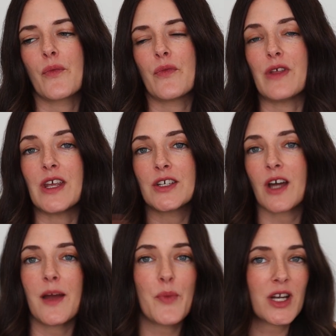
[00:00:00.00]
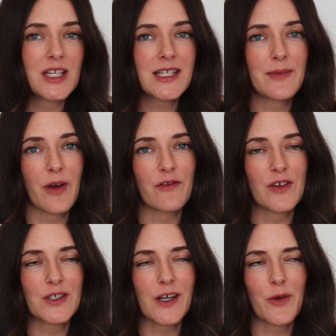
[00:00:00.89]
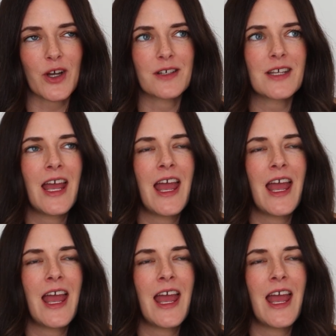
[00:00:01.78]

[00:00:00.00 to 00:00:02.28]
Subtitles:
the entire pregnancy, my first time around,